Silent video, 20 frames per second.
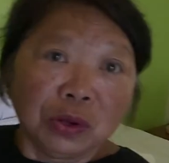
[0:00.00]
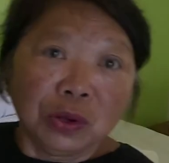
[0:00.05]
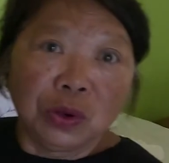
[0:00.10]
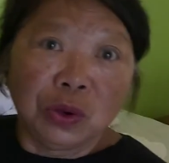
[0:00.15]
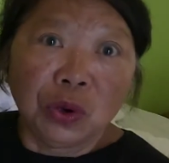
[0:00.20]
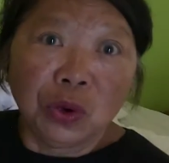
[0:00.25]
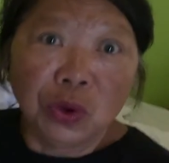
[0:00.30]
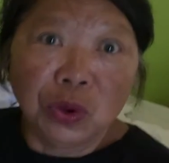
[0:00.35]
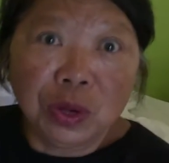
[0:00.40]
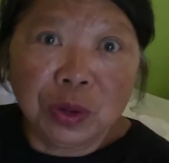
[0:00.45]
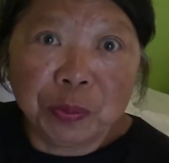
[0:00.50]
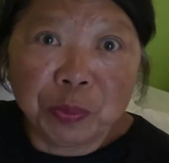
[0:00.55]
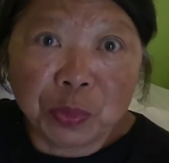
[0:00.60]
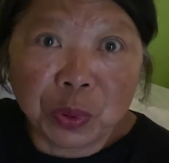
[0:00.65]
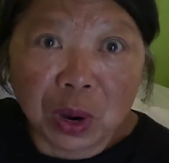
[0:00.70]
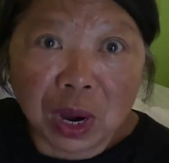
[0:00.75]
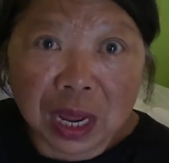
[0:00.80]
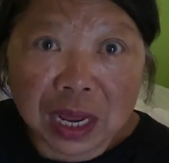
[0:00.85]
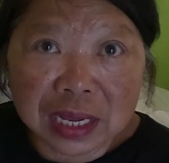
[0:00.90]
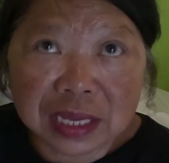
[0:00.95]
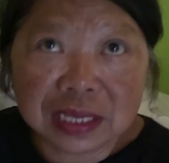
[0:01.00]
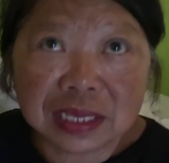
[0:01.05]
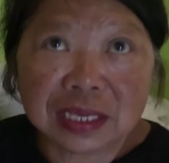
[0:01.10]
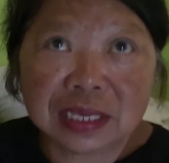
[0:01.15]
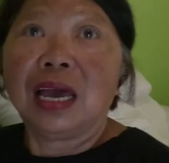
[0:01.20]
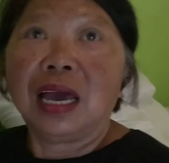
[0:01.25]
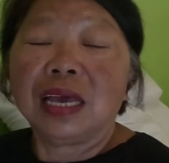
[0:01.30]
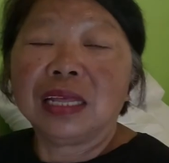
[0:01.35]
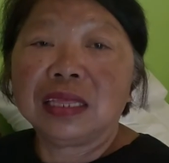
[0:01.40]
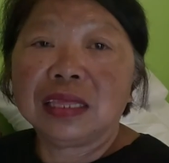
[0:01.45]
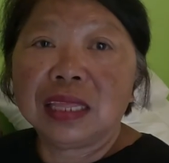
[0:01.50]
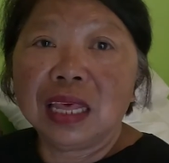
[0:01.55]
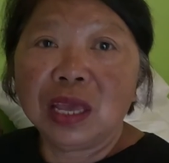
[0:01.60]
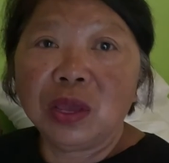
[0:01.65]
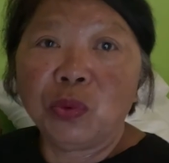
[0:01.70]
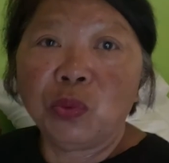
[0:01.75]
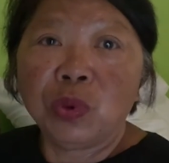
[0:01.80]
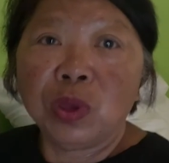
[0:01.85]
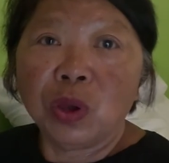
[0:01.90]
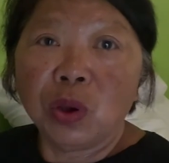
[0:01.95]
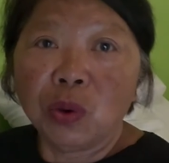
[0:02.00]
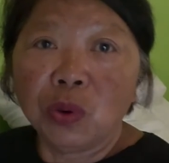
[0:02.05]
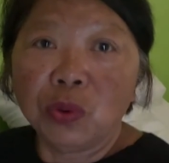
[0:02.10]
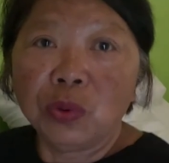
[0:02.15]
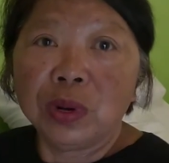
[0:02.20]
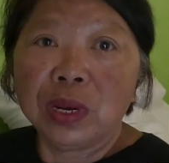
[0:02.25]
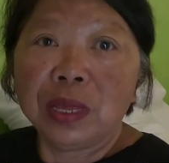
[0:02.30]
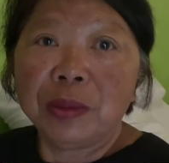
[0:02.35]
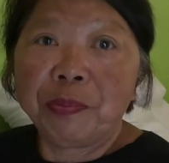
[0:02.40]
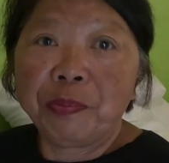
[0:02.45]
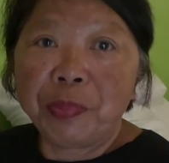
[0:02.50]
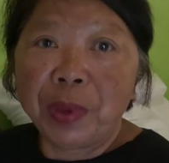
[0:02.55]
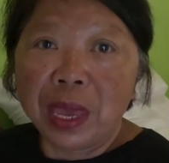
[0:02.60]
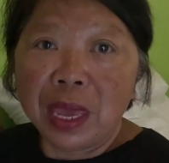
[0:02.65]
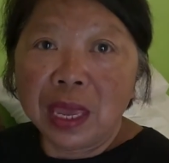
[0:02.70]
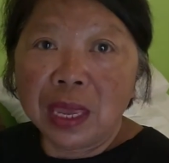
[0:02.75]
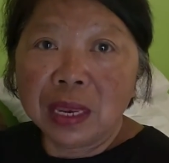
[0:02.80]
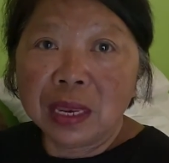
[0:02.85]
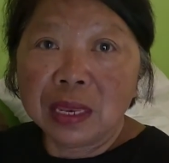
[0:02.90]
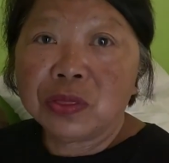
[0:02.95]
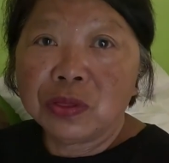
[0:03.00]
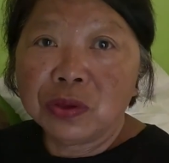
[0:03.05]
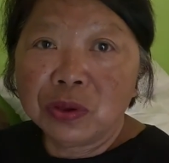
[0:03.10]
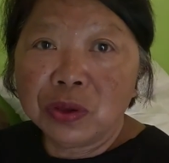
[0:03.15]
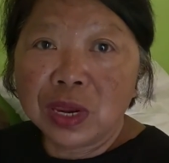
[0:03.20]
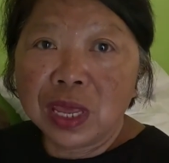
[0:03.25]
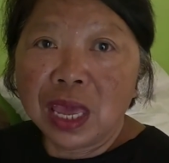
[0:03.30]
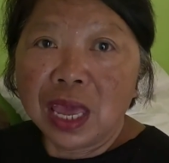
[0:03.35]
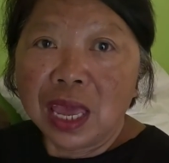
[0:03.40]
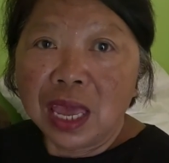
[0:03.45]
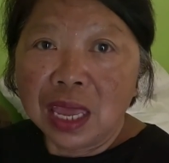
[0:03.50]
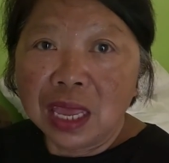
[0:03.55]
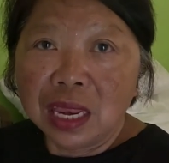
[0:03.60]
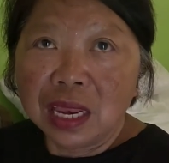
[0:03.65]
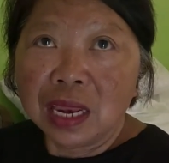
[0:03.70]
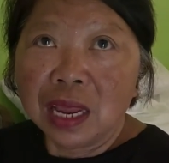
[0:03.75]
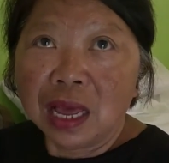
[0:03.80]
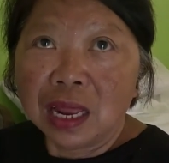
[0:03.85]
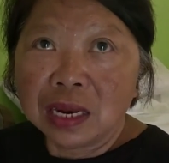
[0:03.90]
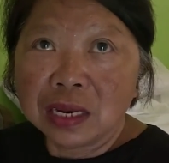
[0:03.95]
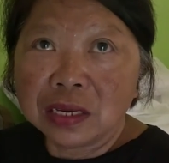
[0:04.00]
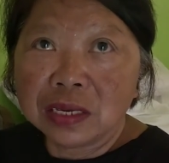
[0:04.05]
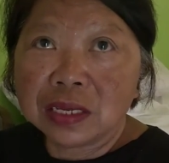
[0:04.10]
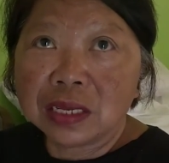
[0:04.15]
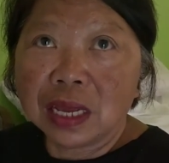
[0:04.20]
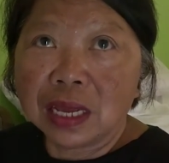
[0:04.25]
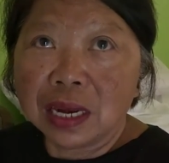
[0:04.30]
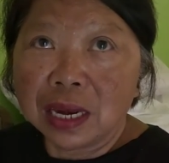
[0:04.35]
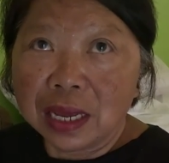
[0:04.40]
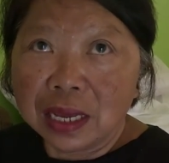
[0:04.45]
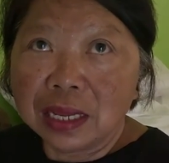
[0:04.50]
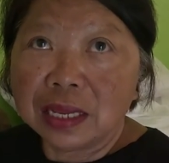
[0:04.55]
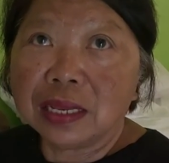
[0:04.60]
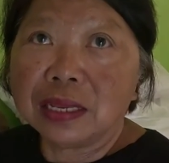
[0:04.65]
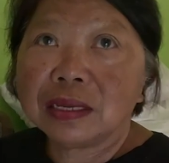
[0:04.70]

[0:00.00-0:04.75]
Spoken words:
Good price. I think we only paid $38 a night.